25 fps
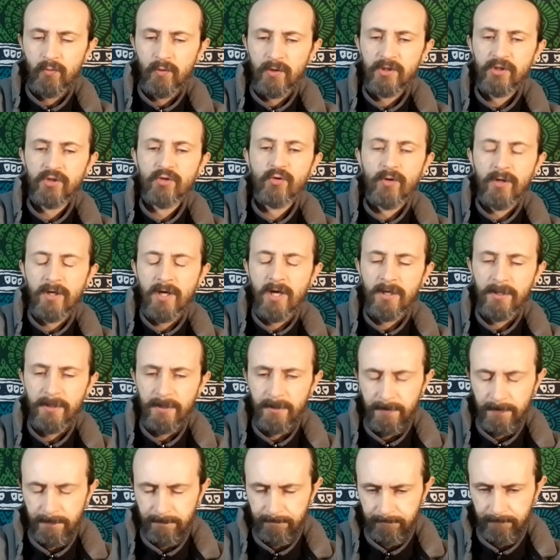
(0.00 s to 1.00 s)
what's going on
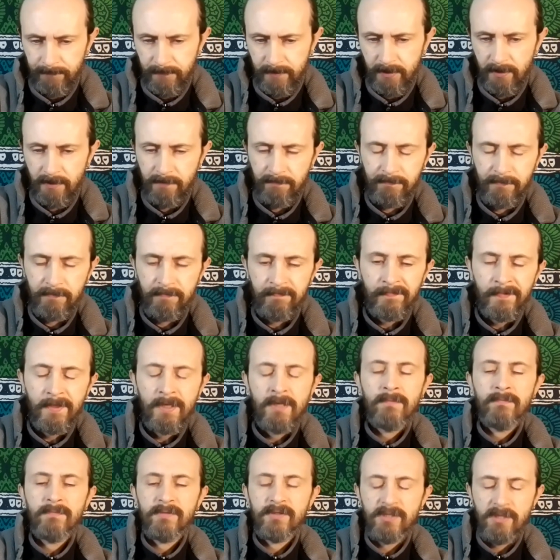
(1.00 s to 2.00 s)
here. Okay,
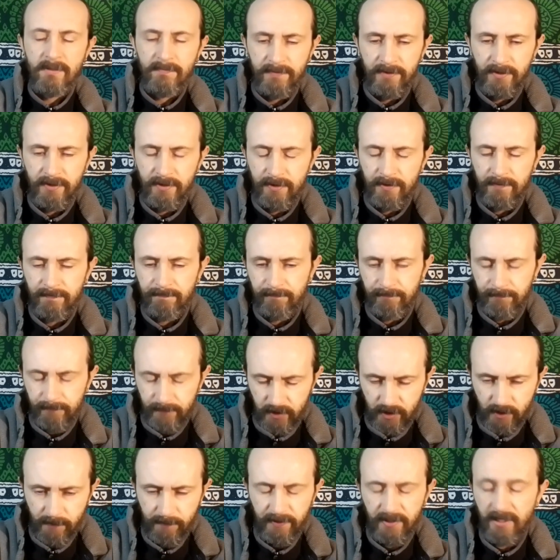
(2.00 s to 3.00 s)
something
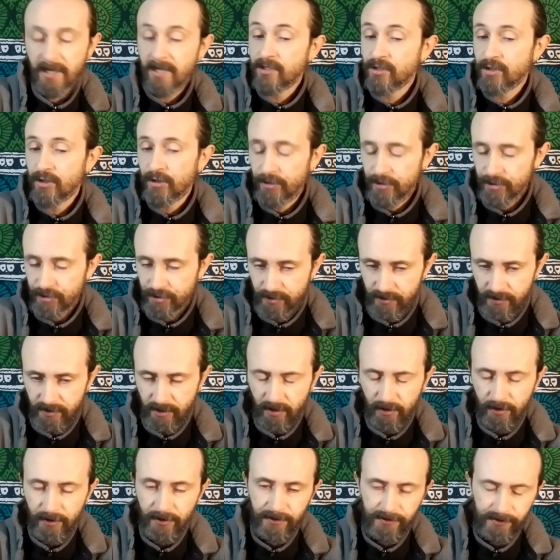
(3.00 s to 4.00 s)
something has hurt
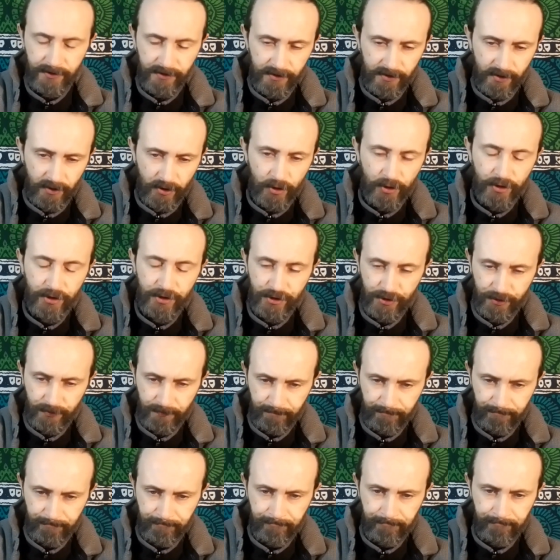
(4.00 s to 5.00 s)
hurt hurt you.